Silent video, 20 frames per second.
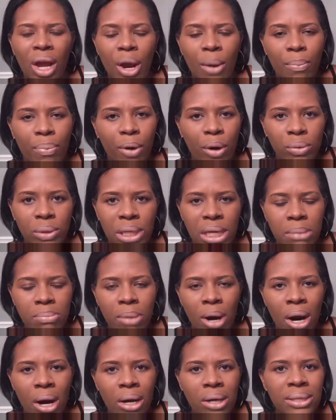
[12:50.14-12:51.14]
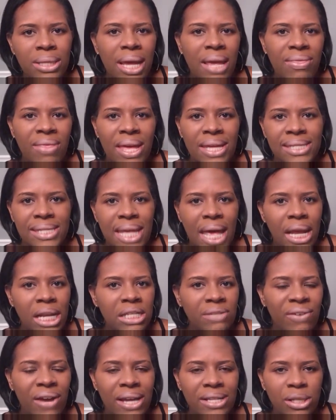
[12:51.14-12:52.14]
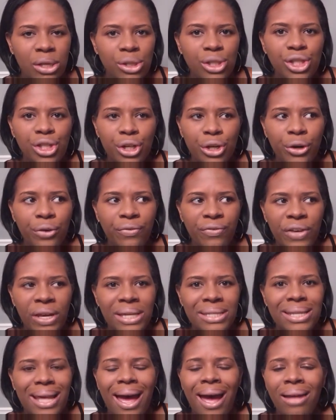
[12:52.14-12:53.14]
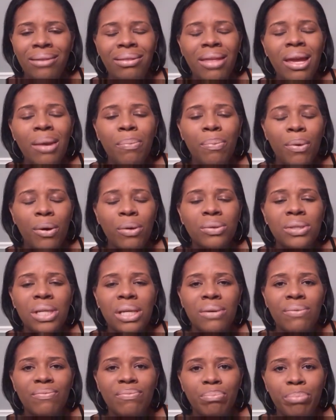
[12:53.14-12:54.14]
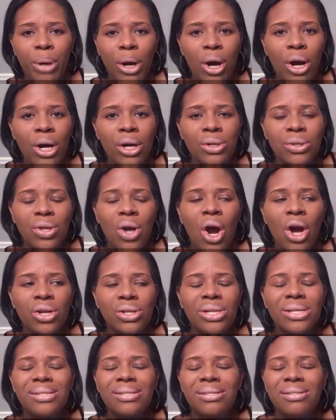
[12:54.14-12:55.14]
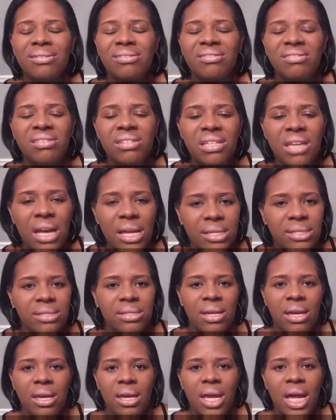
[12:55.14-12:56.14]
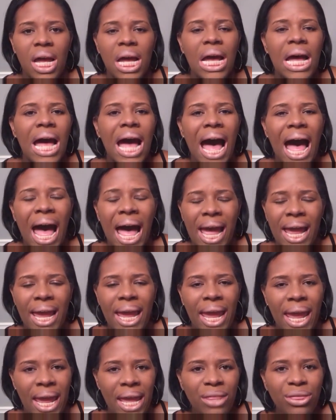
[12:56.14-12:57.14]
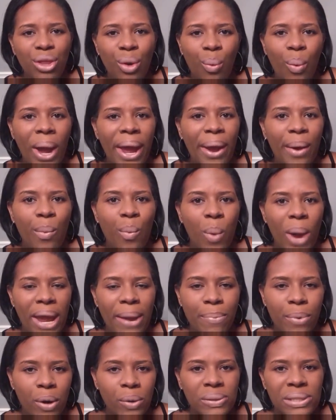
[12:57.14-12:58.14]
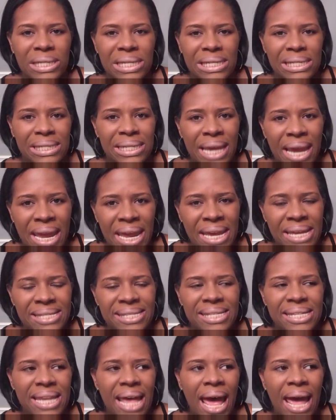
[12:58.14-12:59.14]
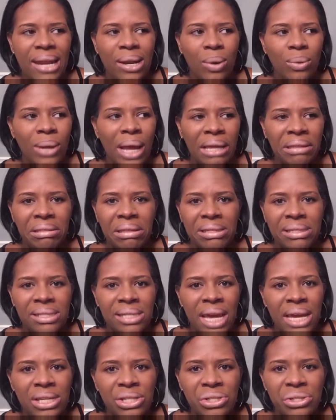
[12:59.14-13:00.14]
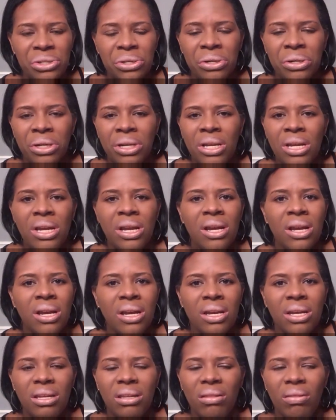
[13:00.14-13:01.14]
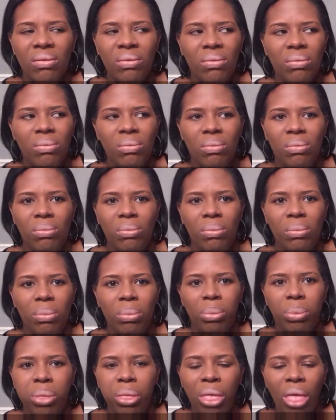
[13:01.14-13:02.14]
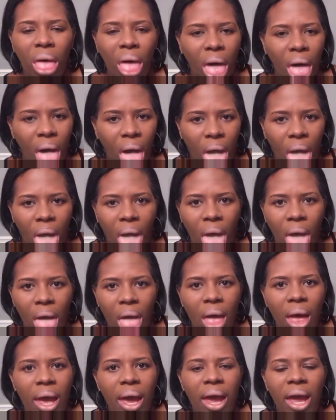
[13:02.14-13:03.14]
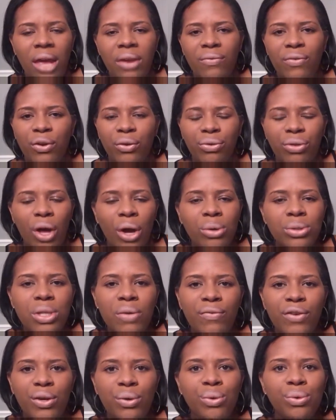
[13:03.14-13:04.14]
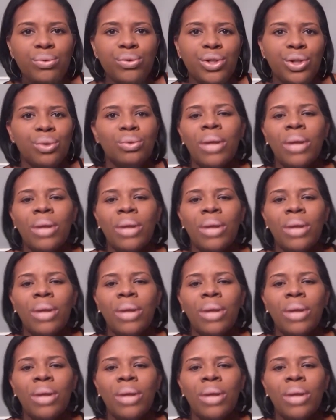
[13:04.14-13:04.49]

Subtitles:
protein bars, and that satisfies her sugar fix. I think protein bars are disgusting. I hate the way whey protein tastes. I don't like the texture. Ugh. And for those of you who do